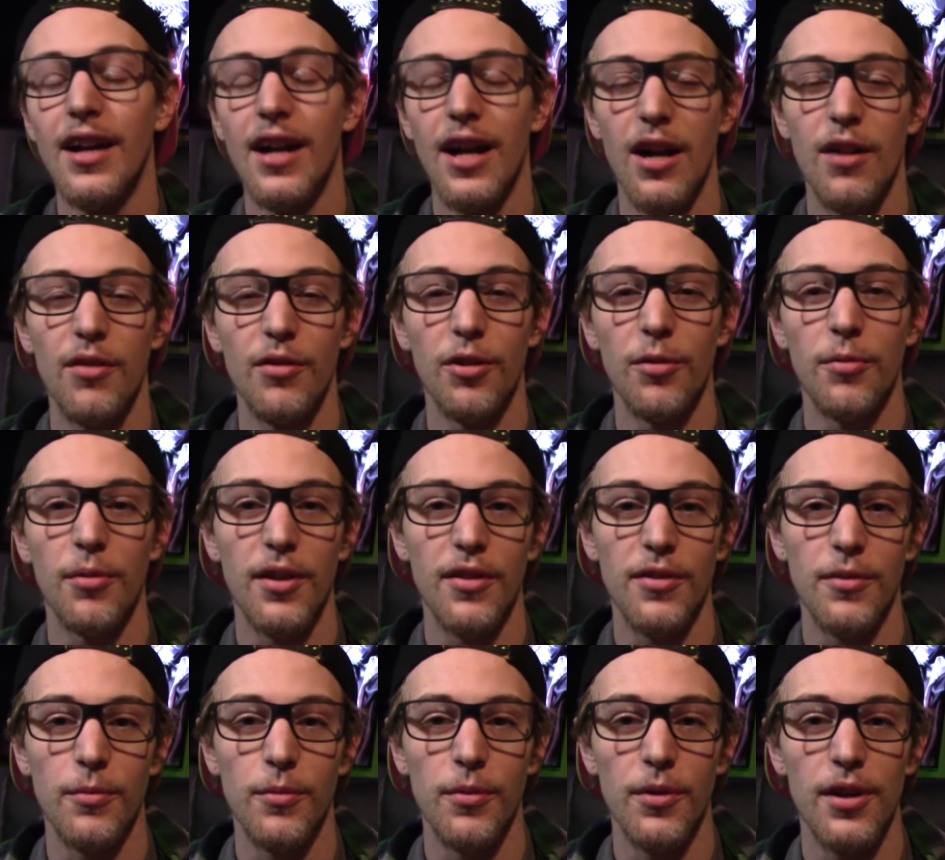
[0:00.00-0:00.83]
I really wouldn't
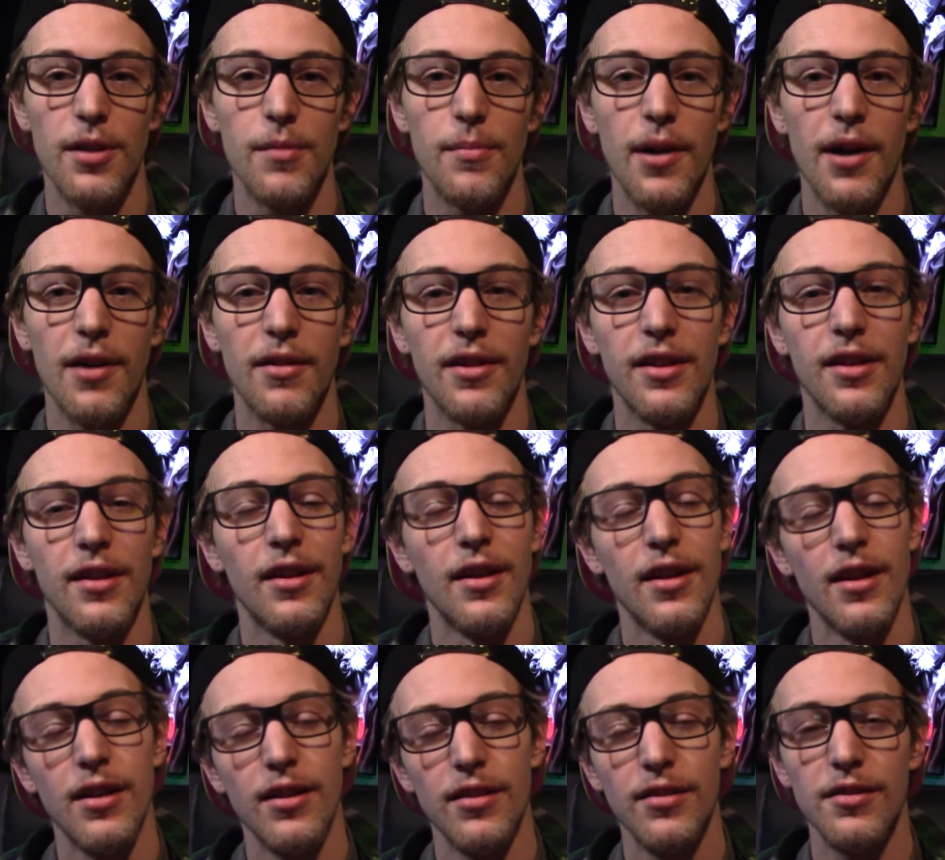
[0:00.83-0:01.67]
have to worry about it.
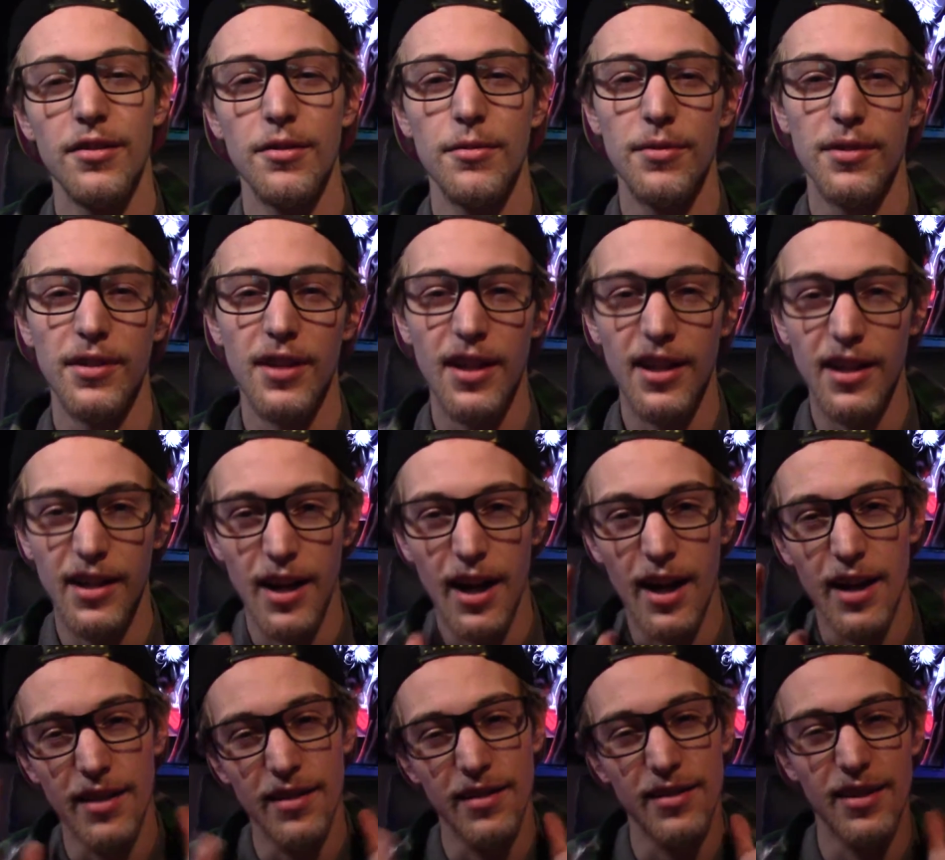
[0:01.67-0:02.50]
So it was kind of
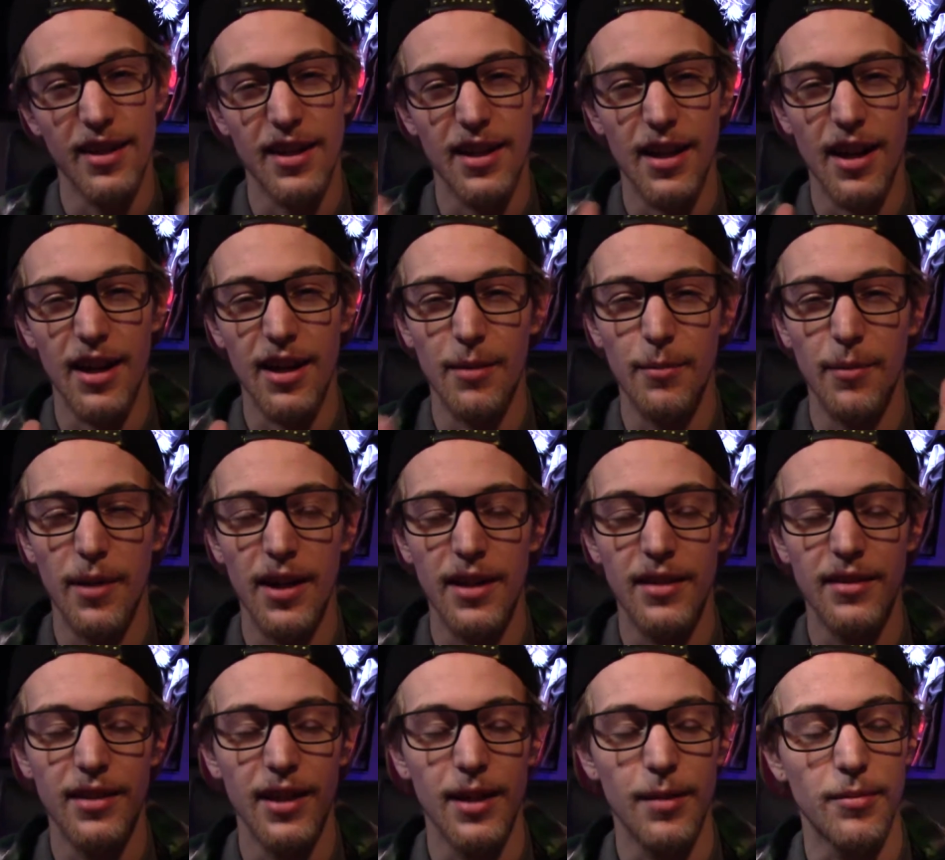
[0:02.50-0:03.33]
out of sight, out of
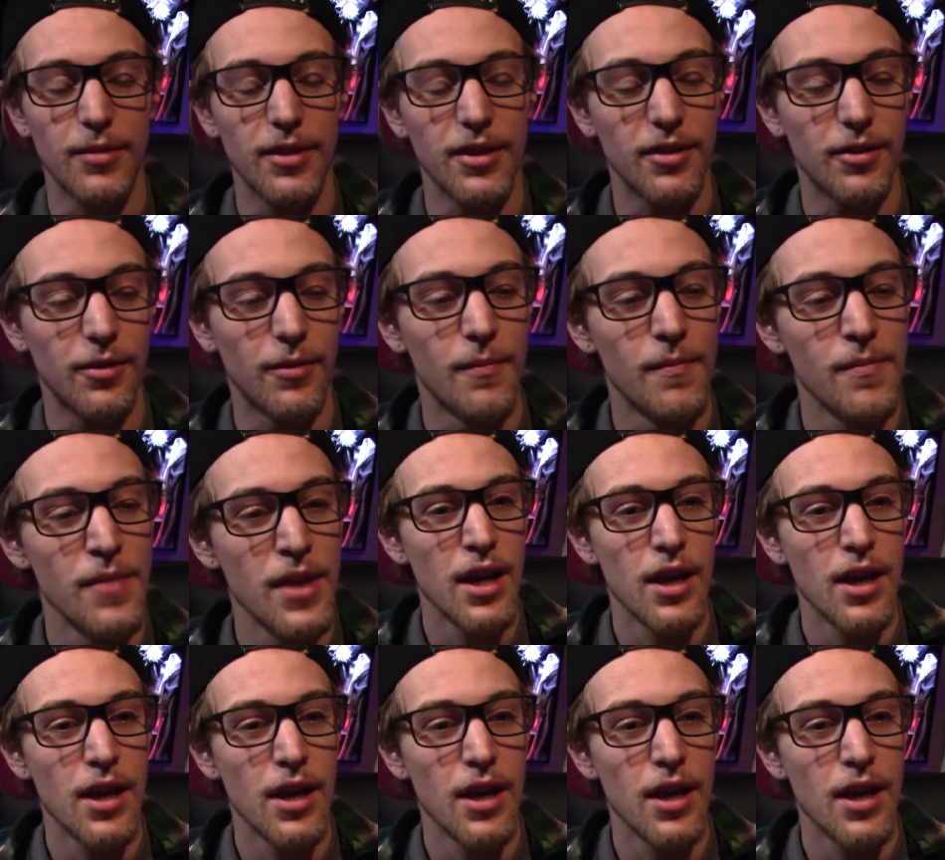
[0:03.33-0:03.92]
mind type deal.